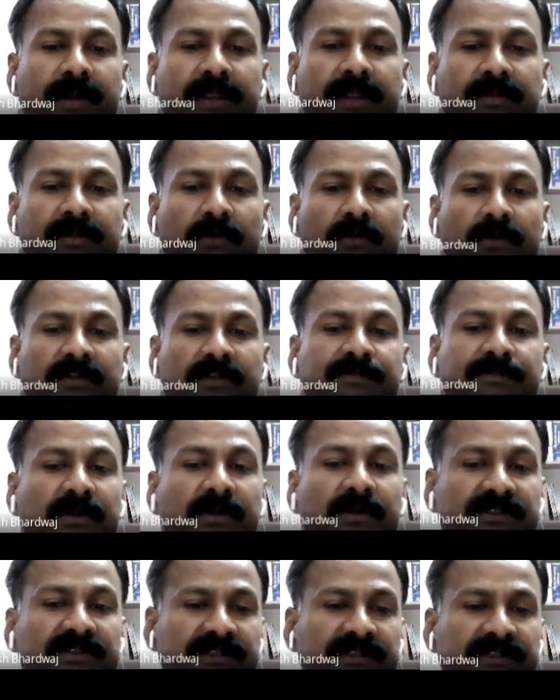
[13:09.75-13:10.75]
is always
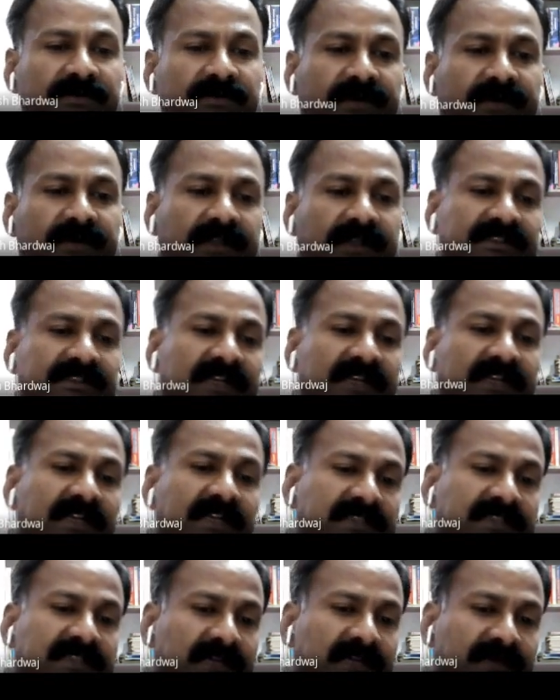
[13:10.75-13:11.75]
positive, whereas
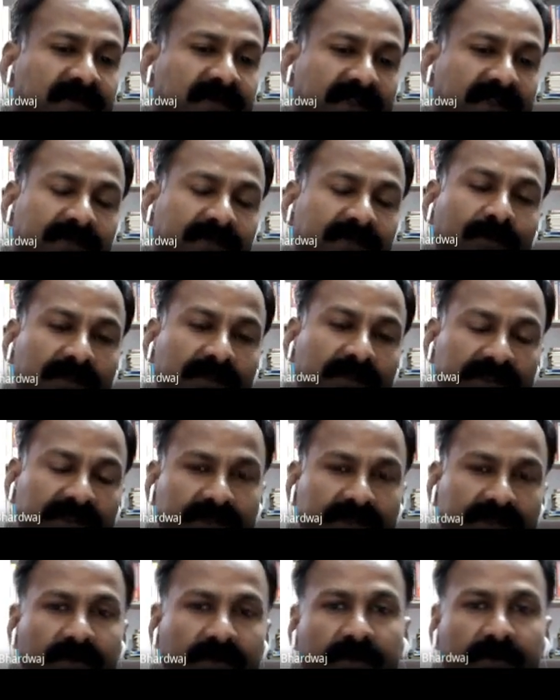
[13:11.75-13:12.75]
charge can be either
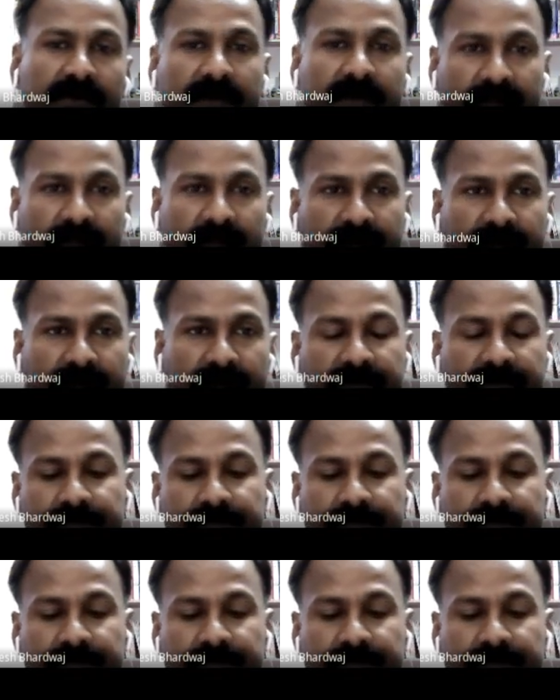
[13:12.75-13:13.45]
positive or negative.